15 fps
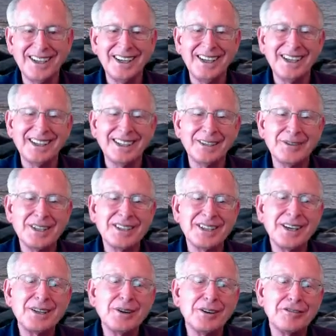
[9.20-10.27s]
Let me tell
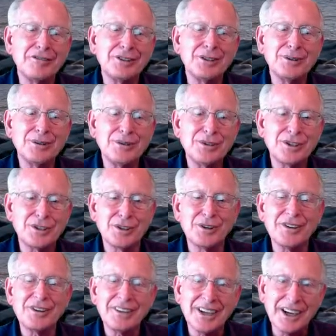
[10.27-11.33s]
you a few short,